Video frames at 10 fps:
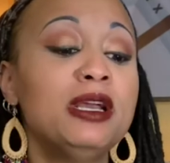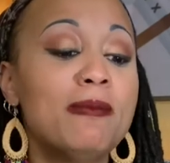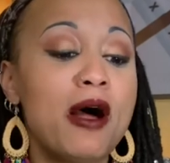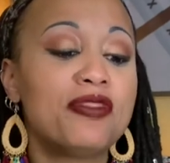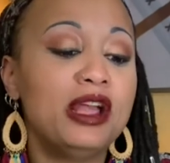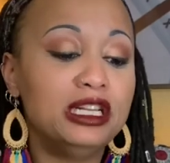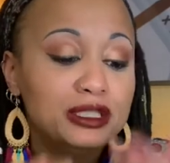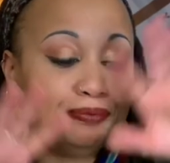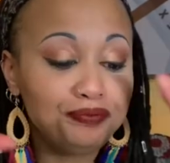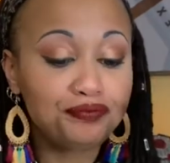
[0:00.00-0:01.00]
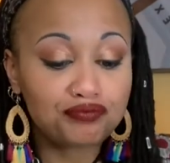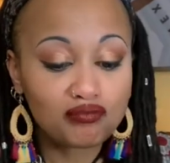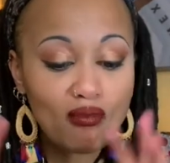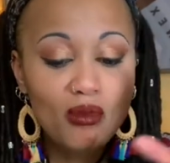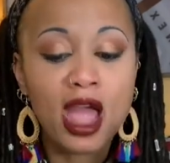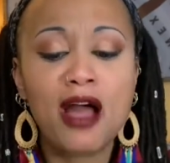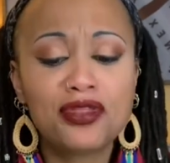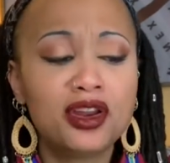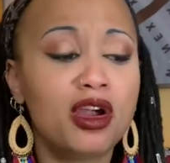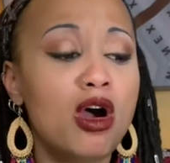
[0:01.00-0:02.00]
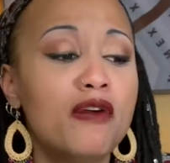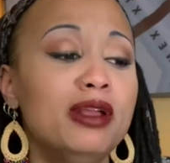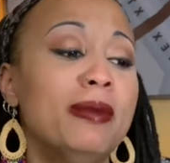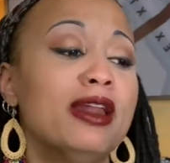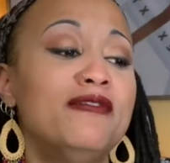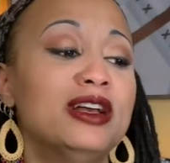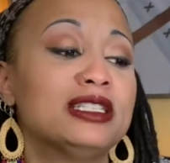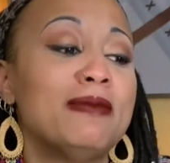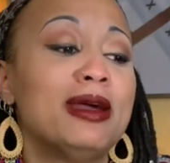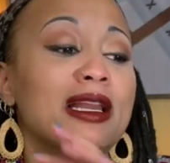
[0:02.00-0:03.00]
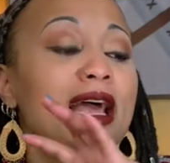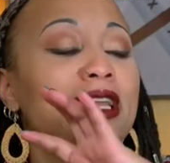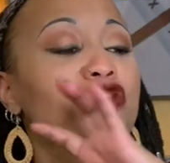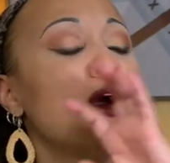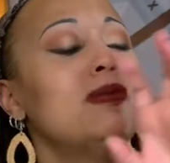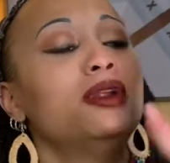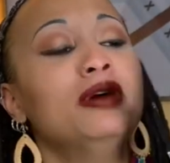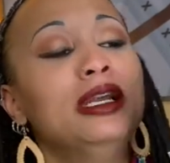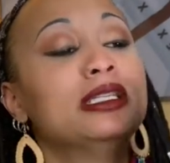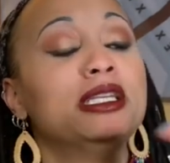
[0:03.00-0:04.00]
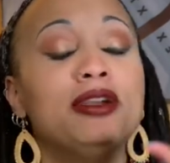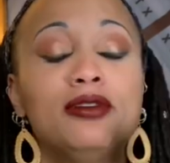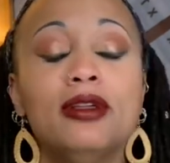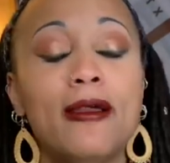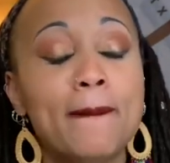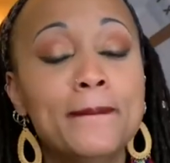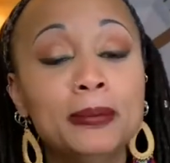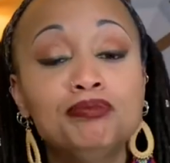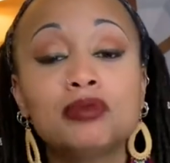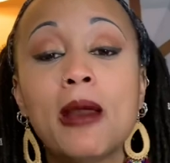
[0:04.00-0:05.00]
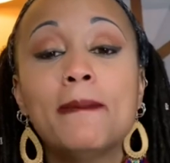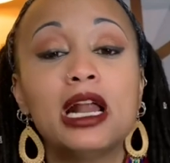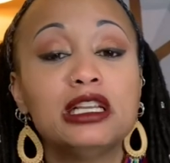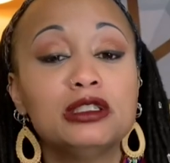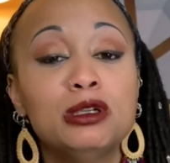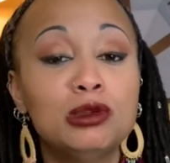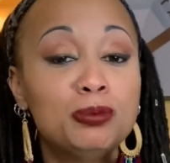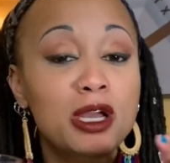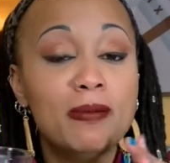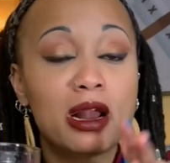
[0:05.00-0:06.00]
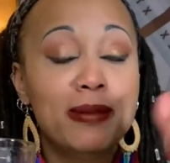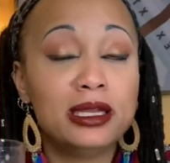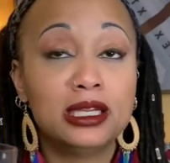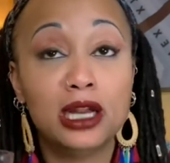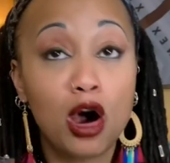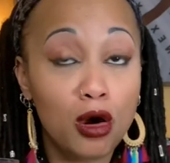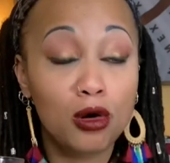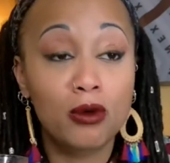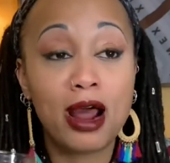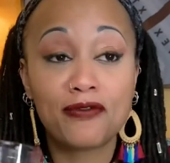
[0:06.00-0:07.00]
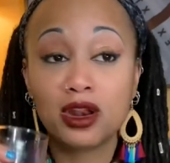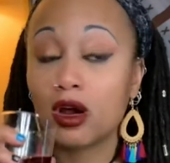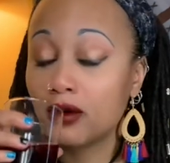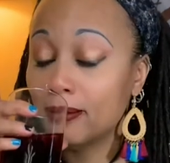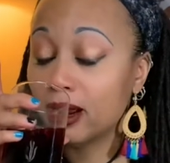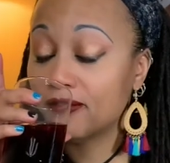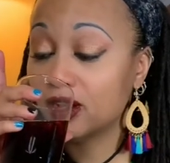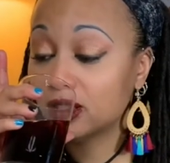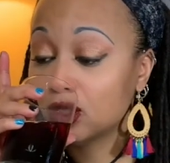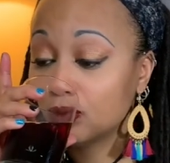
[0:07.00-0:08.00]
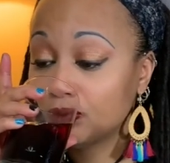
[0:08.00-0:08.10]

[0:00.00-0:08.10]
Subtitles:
about things after they're already manifest. I might like drop a little hints here and there, but I speak about them as in the whole after they're already manifested.